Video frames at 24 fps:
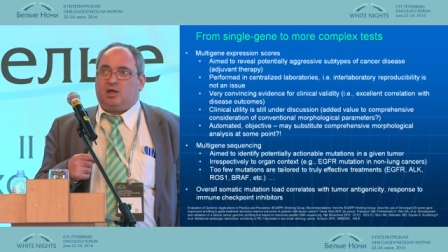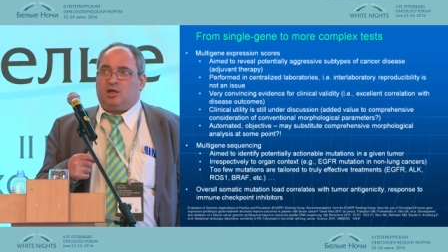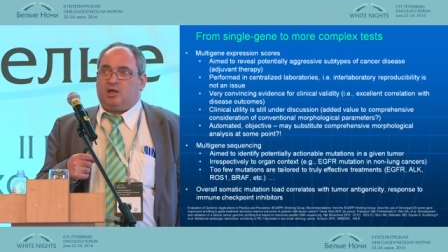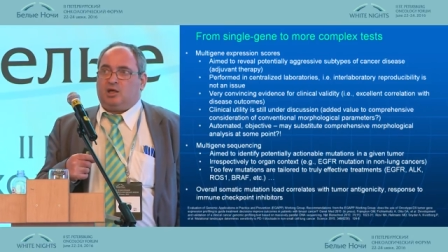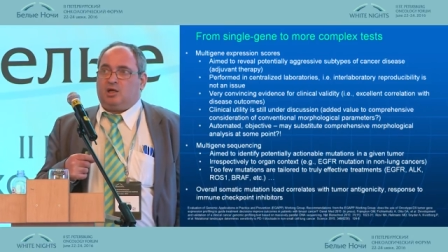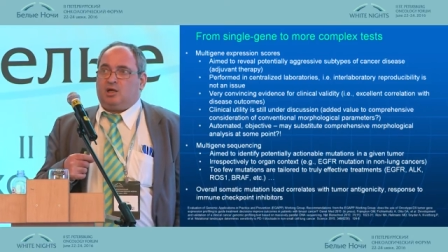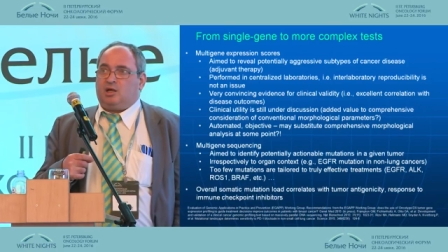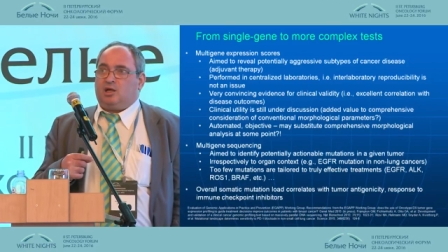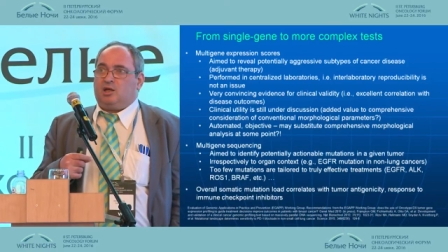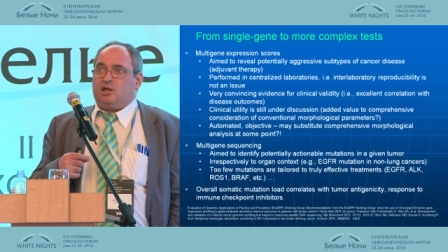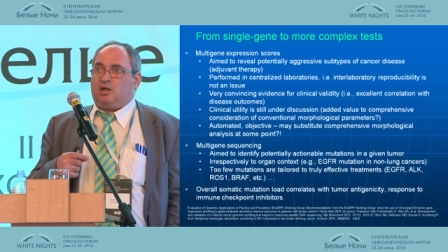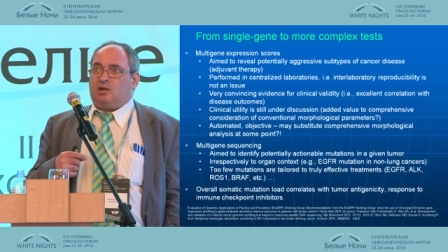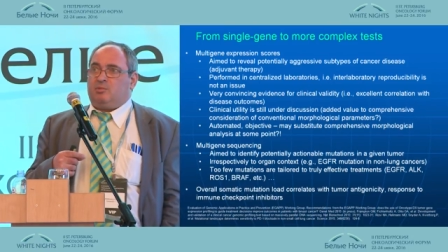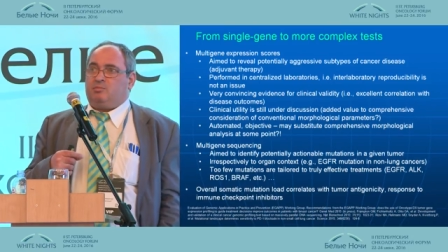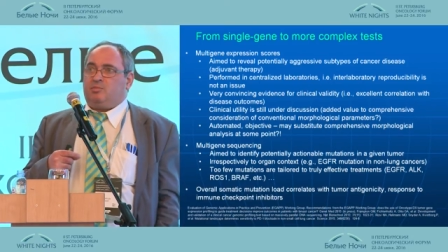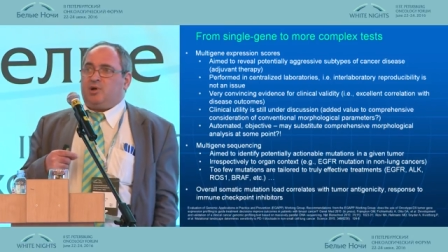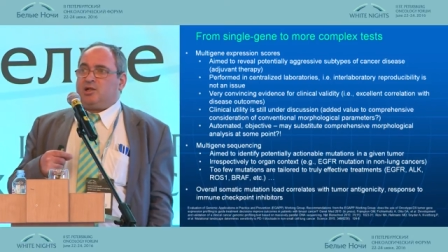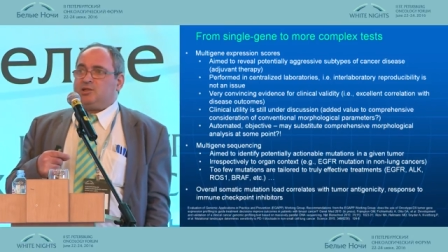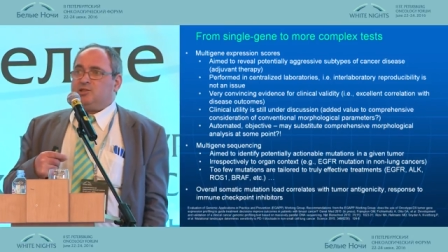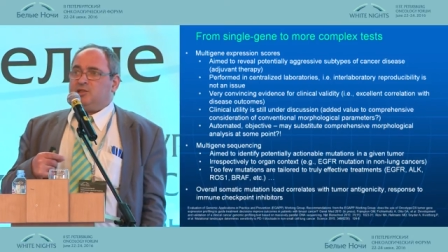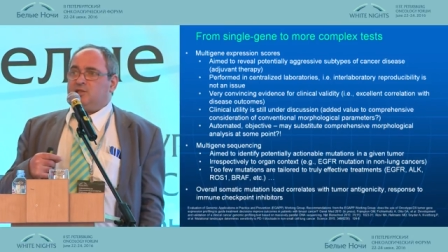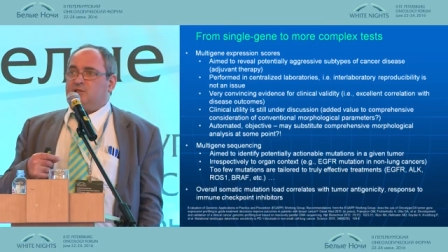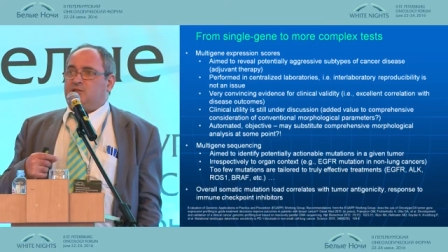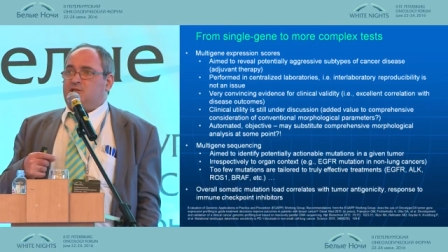Uh,
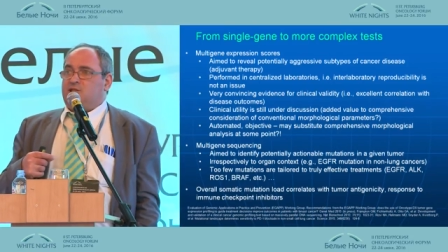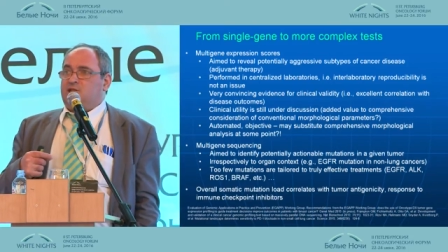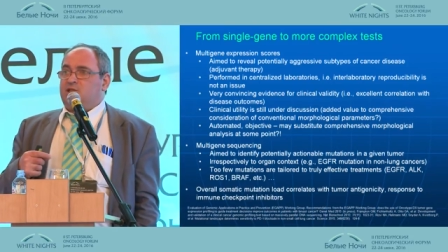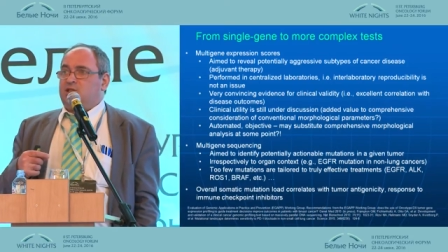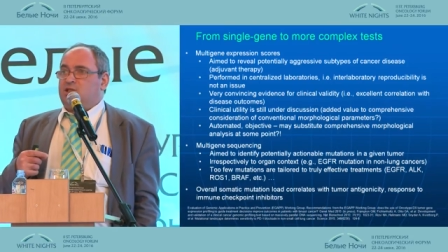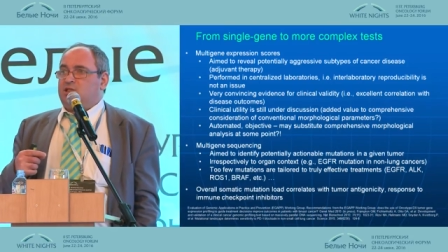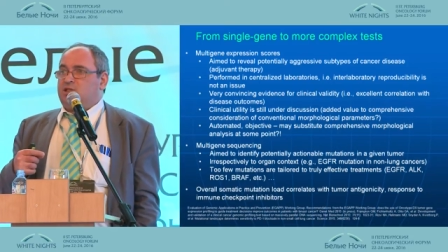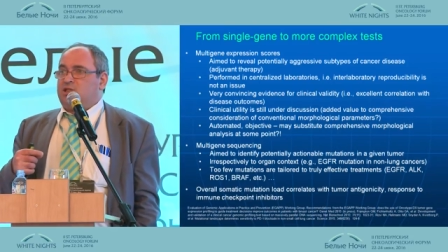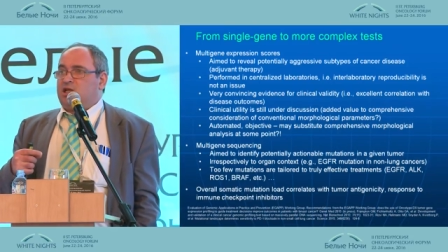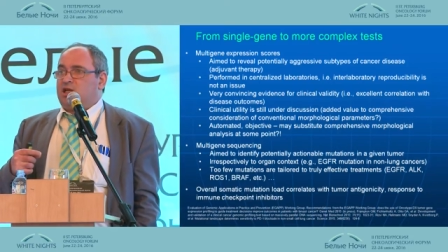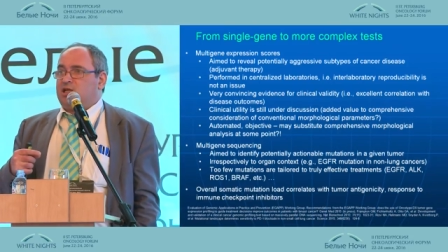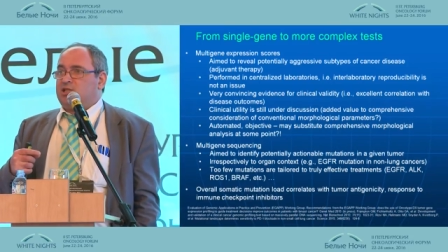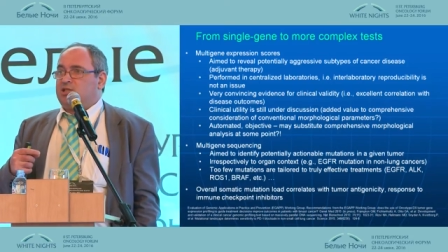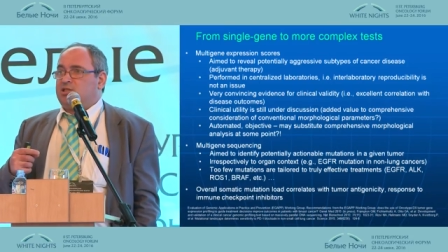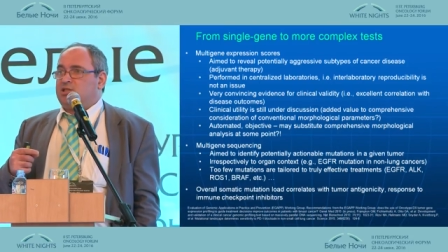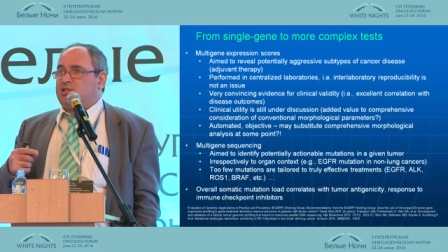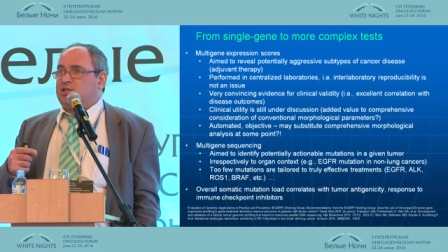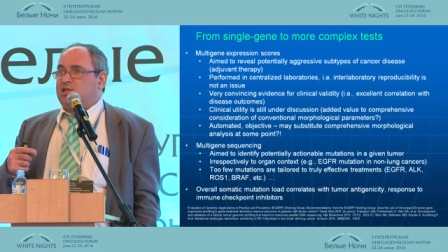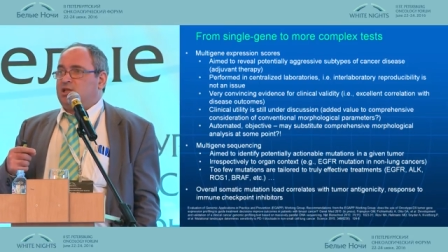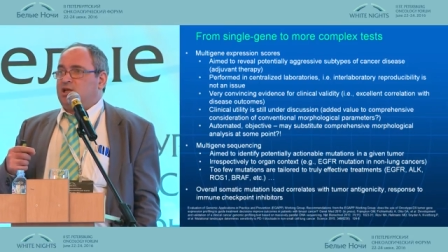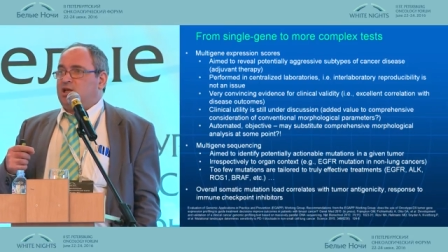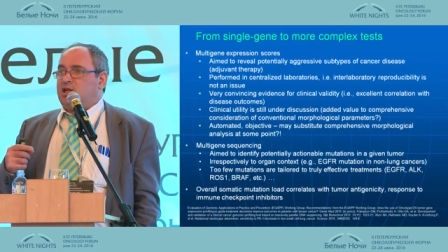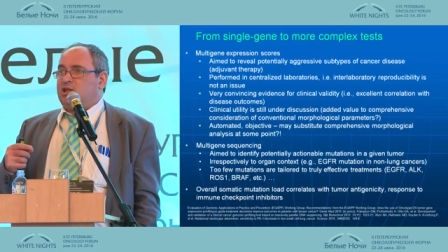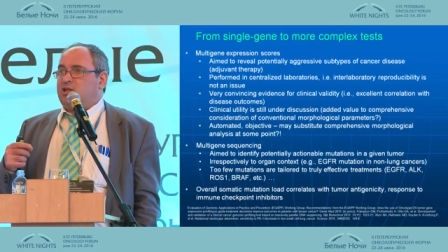multi-gene
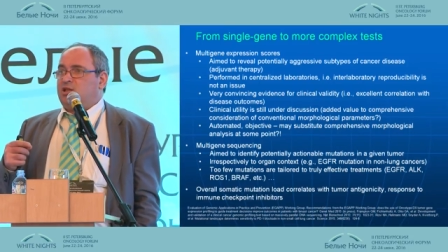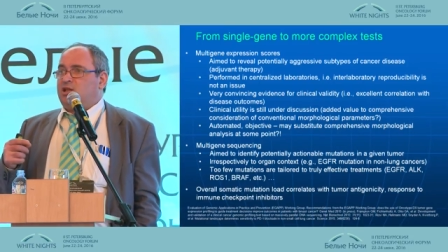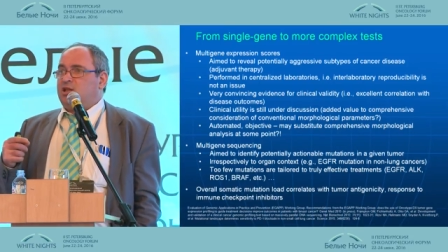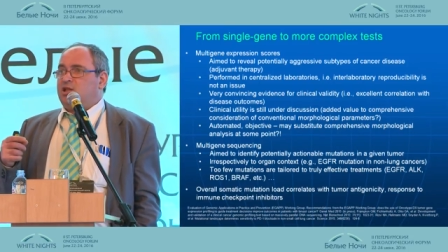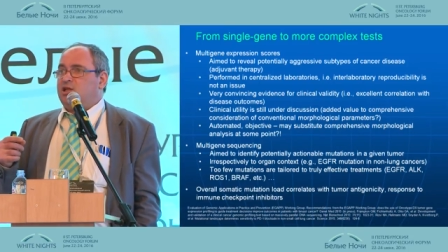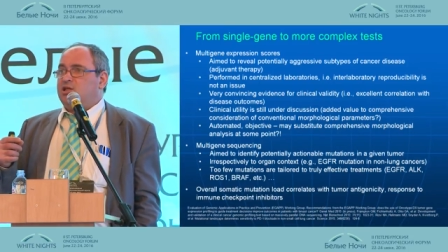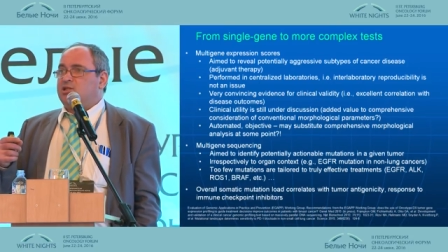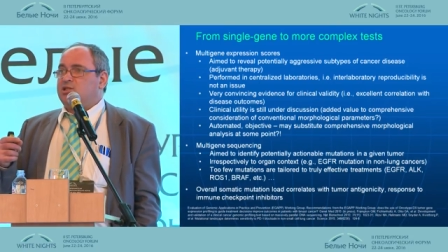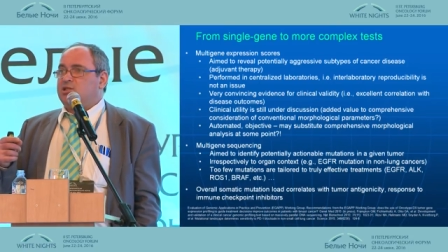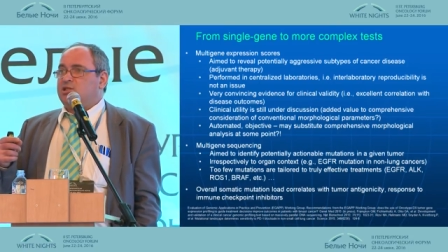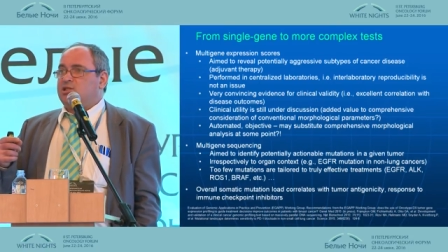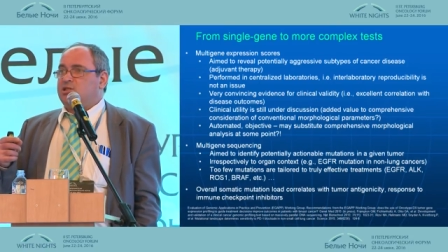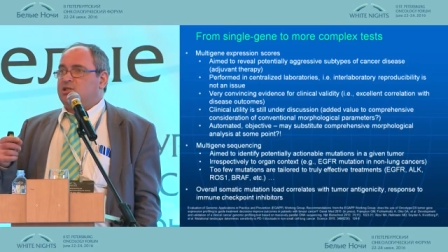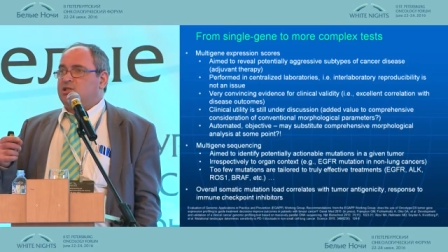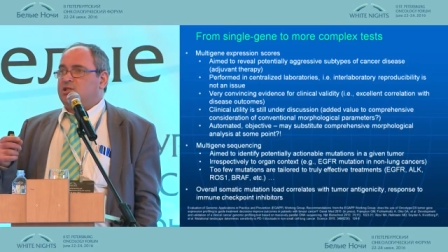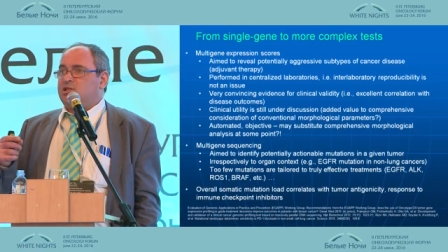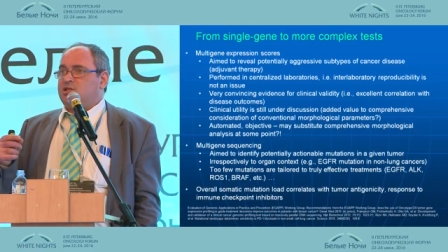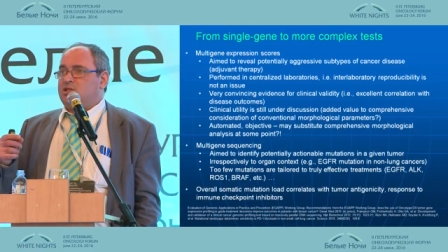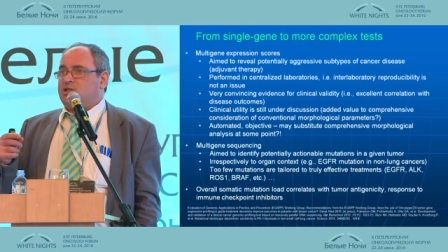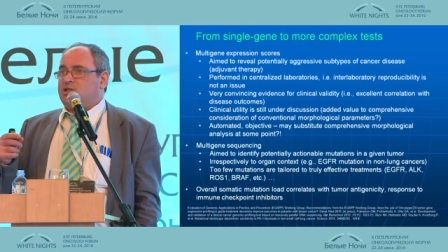tests, at least uh,